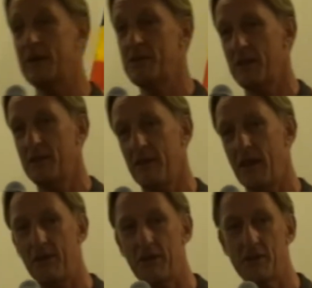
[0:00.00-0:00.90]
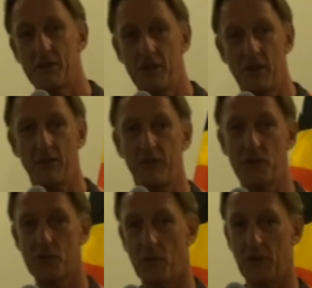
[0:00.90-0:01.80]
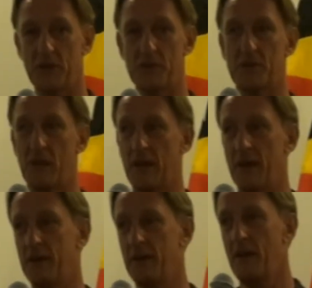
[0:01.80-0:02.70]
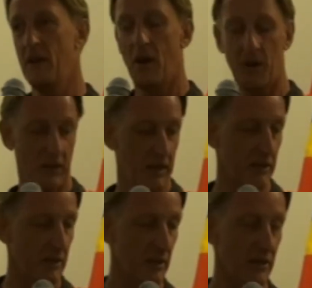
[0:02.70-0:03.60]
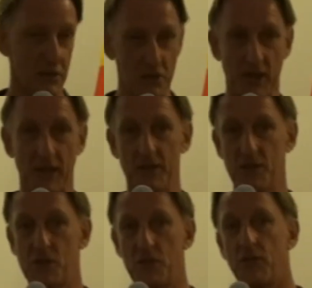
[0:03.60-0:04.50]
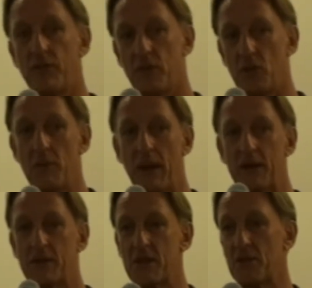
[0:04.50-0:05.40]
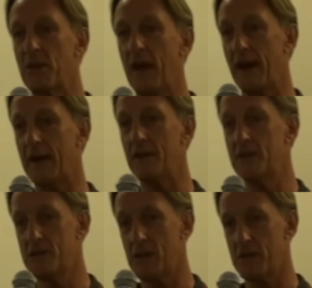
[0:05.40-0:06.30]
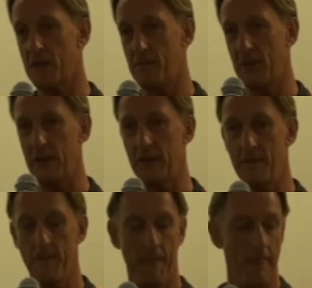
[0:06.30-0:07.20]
basic areas, and the first one is I get containers of humanitarian aid sent up here.